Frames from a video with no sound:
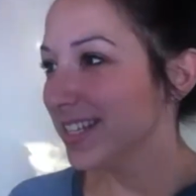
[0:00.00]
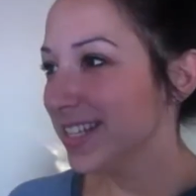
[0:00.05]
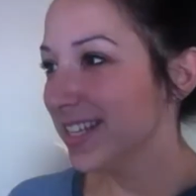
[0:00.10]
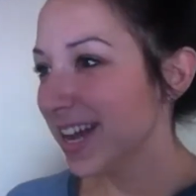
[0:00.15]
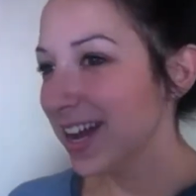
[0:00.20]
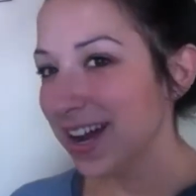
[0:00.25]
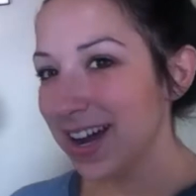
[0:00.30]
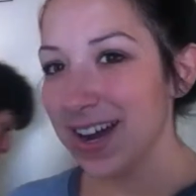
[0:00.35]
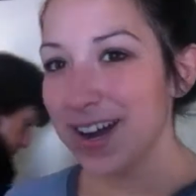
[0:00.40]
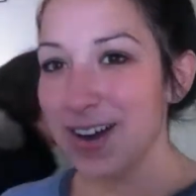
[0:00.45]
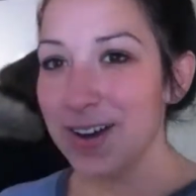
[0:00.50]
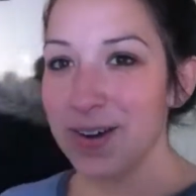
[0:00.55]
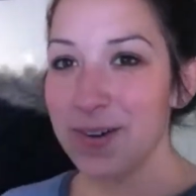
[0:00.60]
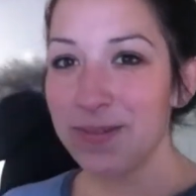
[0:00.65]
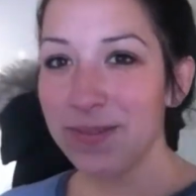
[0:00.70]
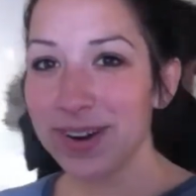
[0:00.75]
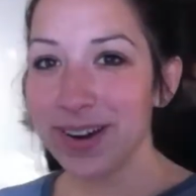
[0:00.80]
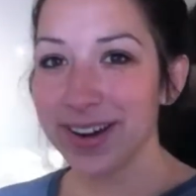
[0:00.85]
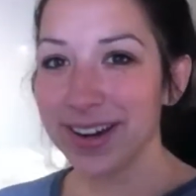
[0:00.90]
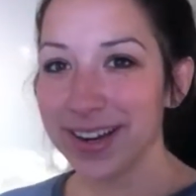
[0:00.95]

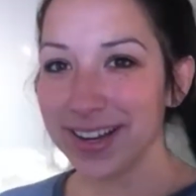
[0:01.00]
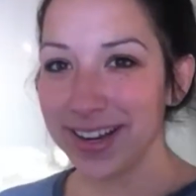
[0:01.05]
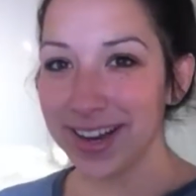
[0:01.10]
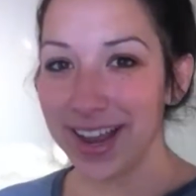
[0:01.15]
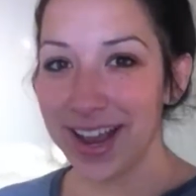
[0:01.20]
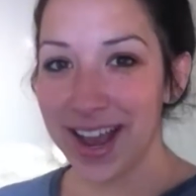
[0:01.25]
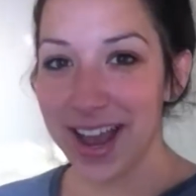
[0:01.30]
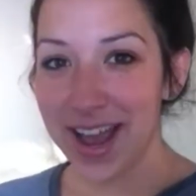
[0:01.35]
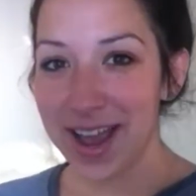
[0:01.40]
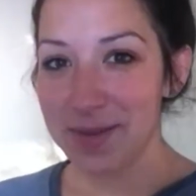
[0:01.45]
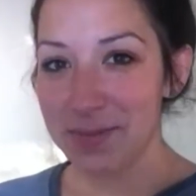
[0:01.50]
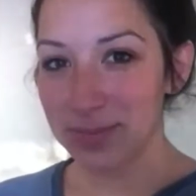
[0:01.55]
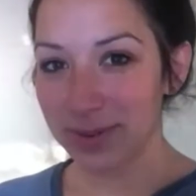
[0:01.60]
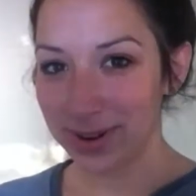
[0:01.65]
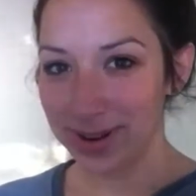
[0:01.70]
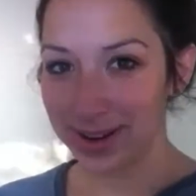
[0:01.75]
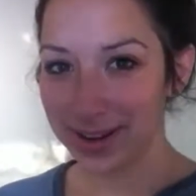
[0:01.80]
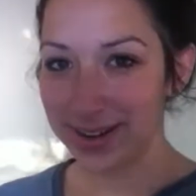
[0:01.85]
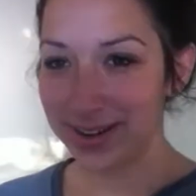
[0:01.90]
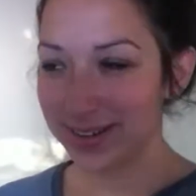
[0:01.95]
So we're gonna
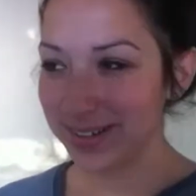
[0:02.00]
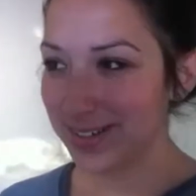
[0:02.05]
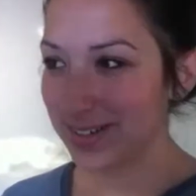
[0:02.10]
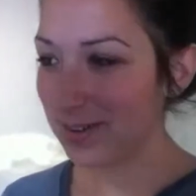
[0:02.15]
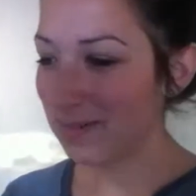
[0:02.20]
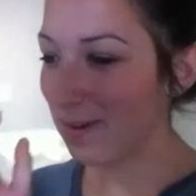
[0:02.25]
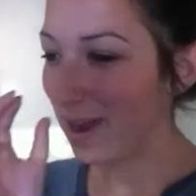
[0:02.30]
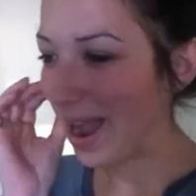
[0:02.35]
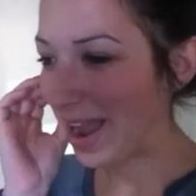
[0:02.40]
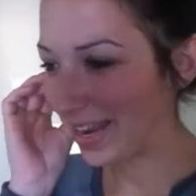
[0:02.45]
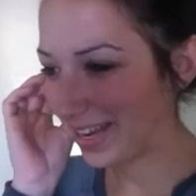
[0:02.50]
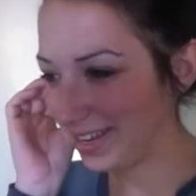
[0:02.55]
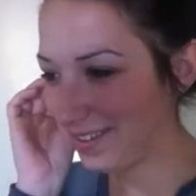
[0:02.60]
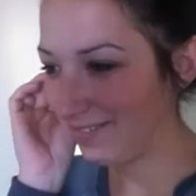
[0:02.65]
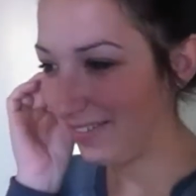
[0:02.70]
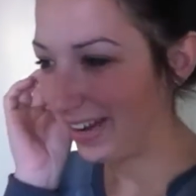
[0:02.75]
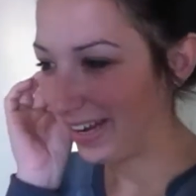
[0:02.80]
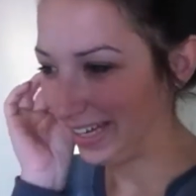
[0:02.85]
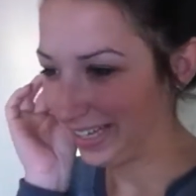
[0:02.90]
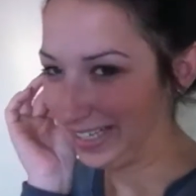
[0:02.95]
bring her to
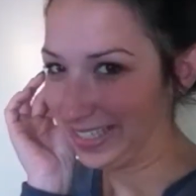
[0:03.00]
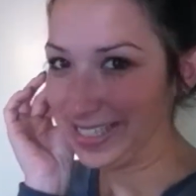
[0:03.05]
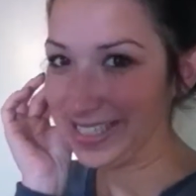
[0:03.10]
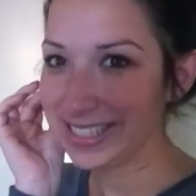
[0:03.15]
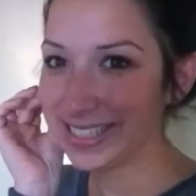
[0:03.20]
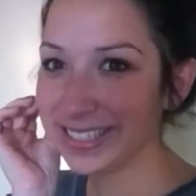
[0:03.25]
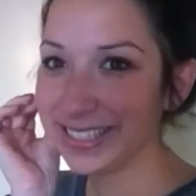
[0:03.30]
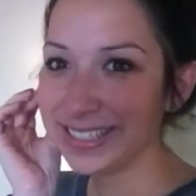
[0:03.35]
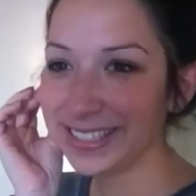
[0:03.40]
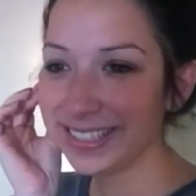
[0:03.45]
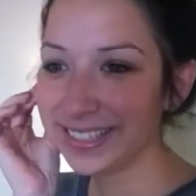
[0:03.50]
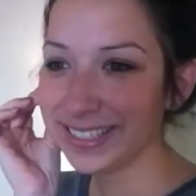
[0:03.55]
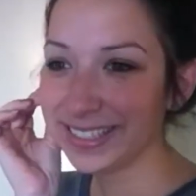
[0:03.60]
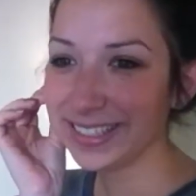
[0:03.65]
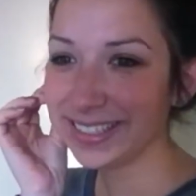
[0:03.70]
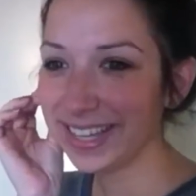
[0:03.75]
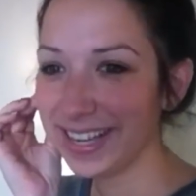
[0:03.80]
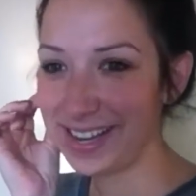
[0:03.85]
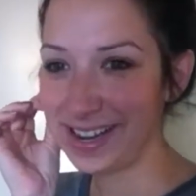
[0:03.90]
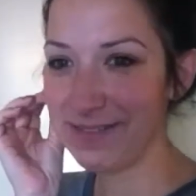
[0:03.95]
Wacky Wings.
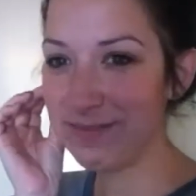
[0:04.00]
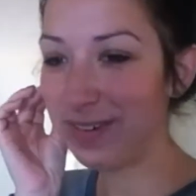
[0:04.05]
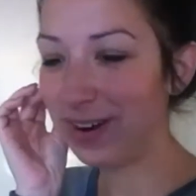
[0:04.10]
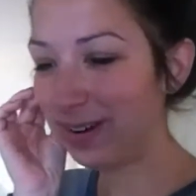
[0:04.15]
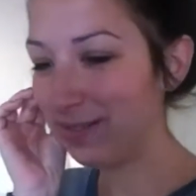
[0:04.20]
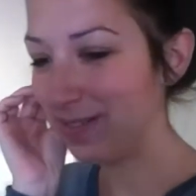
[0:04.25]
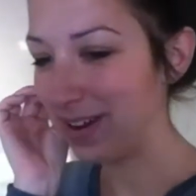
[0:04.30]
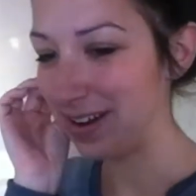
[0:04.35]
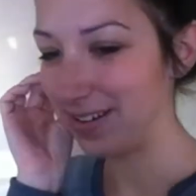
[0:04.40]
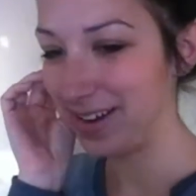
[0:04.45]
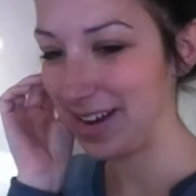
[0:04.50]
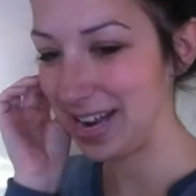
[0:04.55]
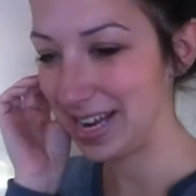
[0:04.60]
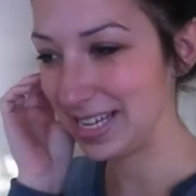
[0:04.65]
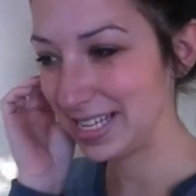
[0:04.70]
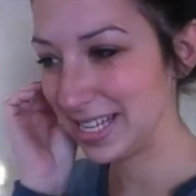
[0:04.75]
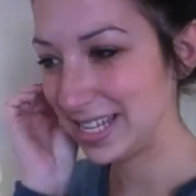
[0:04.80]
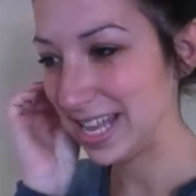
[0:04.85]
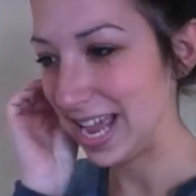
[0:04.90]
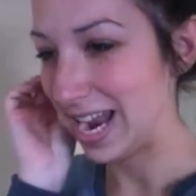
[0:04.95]
And we're very
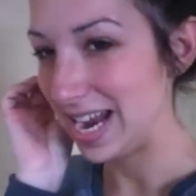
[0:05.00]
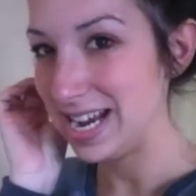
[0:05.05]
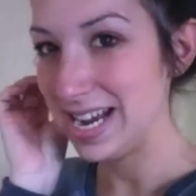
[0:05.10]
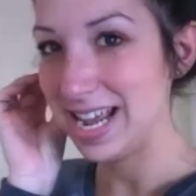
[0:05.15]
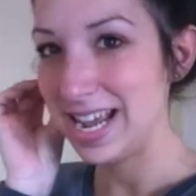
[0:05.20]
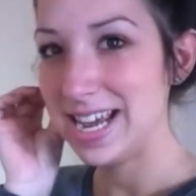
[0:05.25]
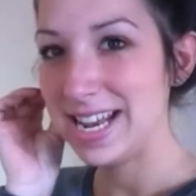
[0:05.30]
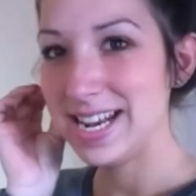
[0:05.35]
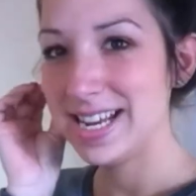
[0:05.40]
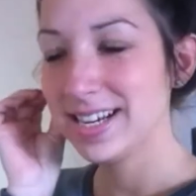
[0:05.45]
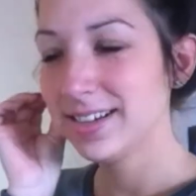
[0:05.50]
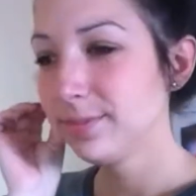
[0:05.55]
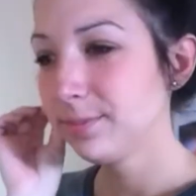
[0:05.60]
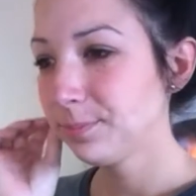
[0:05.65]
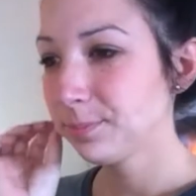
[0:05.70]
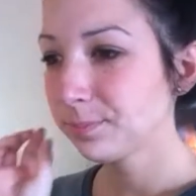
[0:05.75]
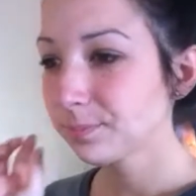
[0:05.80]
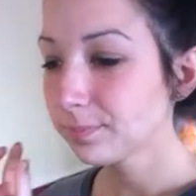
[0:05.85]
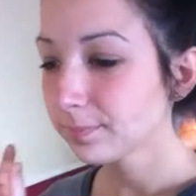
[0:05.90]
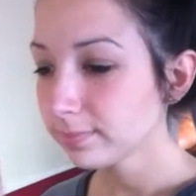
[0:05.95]
excited.
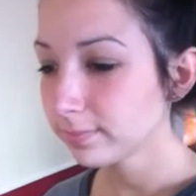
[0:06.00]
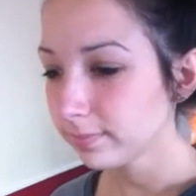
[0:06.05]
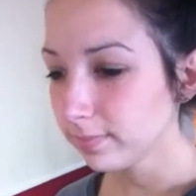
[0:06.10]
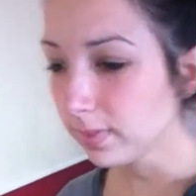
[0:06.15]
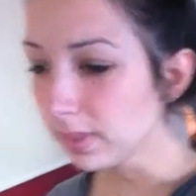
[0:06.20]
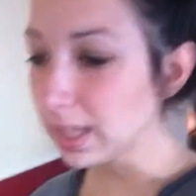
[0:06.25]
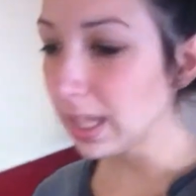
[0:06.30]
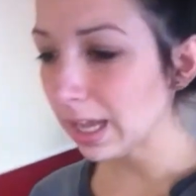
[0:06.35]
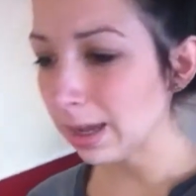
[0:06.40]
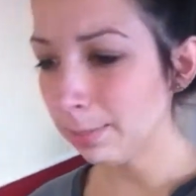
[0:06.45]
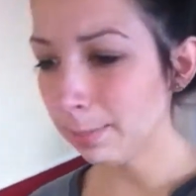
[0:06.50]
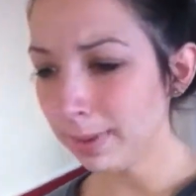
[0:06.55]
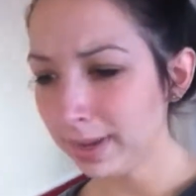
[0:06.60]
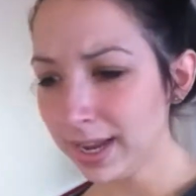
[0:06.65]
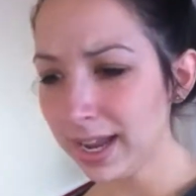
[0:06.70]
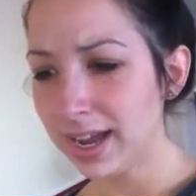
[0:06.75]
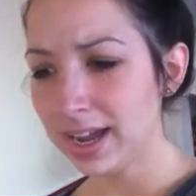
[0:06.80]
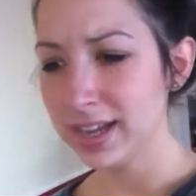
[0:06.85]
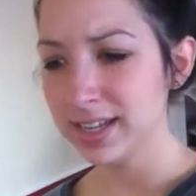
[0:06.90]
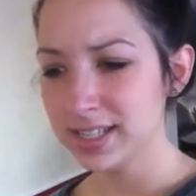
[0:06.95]

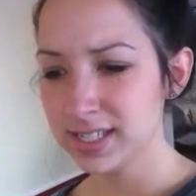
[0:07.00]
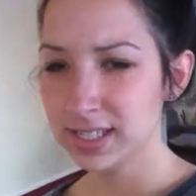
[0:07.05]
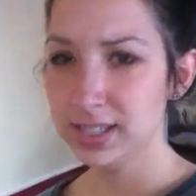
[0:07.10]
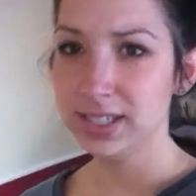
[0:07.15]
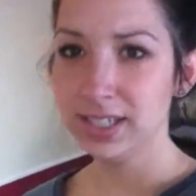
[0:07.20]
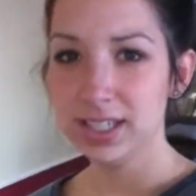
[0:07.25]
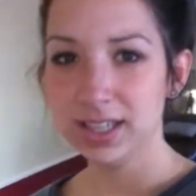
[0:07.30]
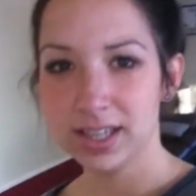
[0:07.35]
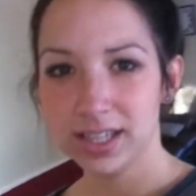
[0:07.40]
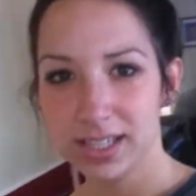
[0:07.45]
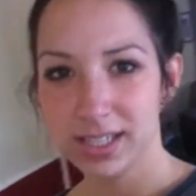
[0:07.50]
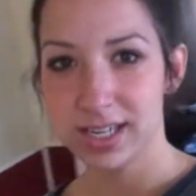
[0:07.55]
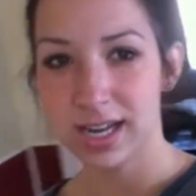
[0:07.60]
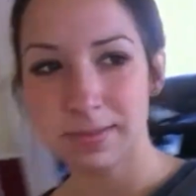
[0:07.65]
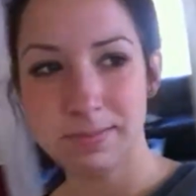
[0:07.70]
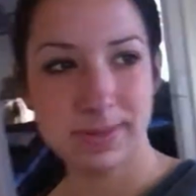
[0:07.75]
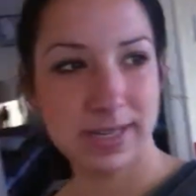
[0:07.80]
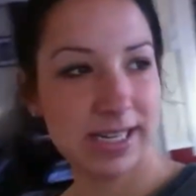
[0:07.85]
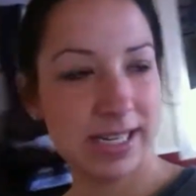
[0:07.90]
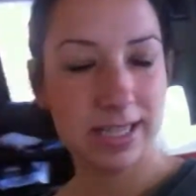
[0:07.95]
But yeah, is there anything to
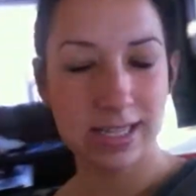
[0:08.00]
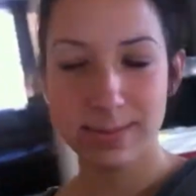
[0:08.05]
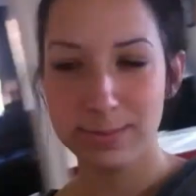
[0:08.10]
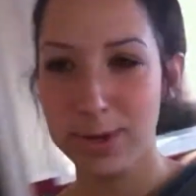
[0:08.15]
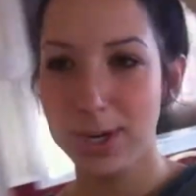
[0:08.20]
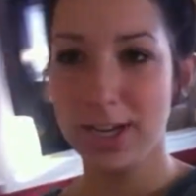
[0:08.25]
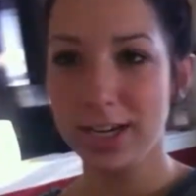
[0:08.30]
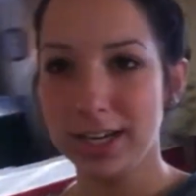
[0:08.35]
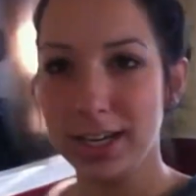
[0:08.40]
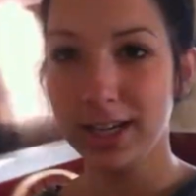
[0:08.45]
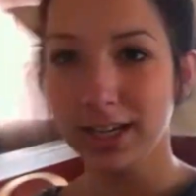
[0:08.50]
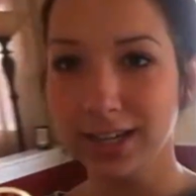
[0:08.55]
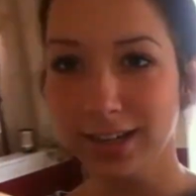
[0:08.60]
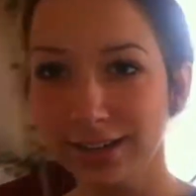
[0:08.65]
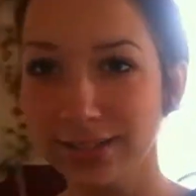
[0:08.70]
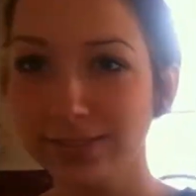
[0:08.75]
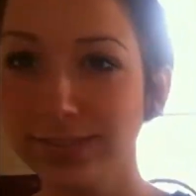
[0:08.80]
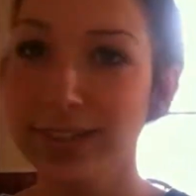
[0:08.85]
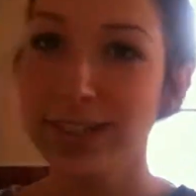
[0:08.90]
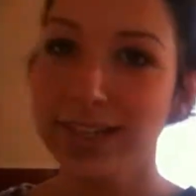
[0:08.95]
update them on,
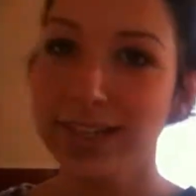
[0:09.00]
honey?